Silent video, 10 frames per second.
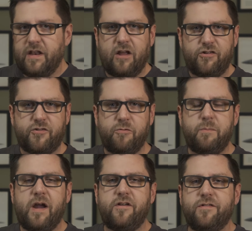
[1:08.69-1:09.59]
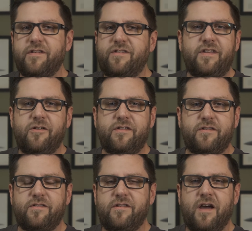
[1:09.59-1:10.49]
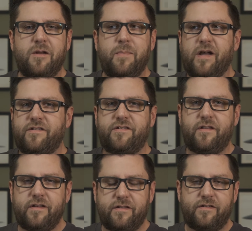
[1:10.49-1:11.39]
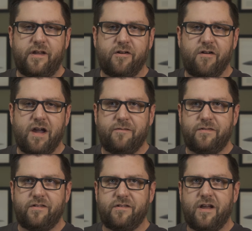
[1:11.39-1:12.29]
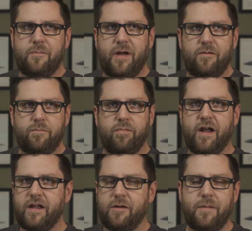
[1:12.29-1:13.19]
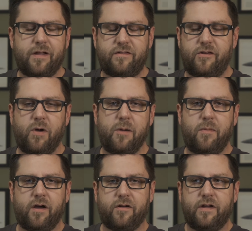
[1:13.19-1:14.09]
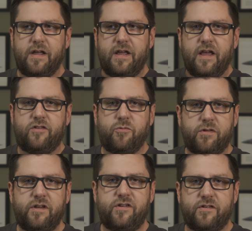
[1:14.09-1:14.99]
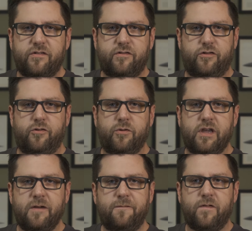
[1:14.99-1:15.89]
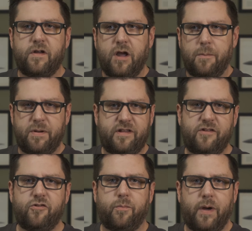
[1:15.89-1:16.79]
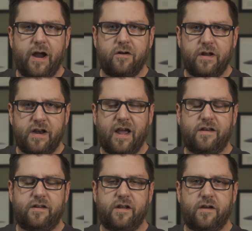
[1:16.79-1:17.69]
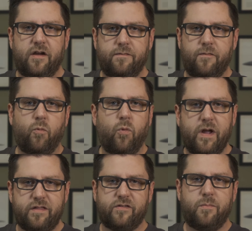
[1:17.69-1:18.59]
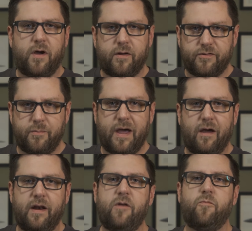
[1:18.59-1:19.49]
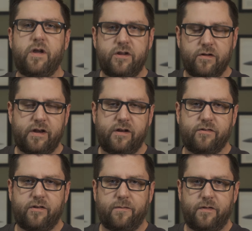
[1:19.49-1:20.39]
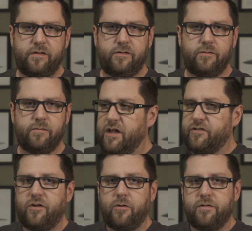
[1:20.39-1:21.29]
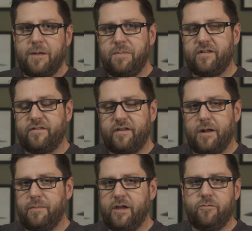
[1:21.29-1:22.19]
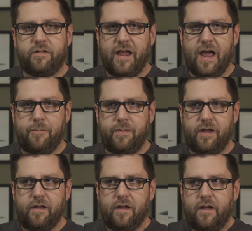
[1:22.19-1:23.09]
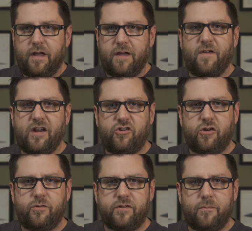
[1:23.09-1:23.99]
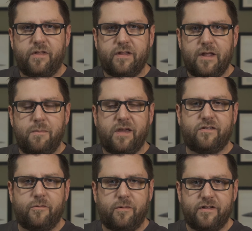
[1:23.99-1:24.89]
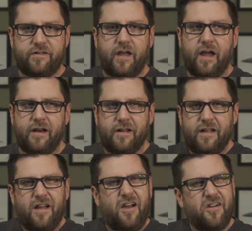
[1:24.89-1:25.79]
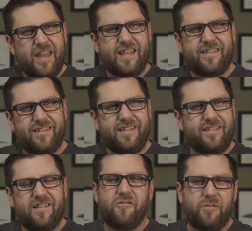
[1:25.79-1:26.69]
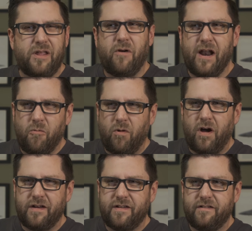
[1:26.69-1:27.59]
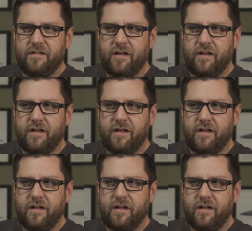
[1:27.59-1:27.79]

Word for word: Now, just a reminder, this series is not about selling this aircraft, it's not about bragging about CY model, it's really just to give a potential buyer an idea of what this model is about and what you're getting yourself into. So that being said, I'm equally happy if I show something that makes Make someone decide, okay, that's that's not really what I want.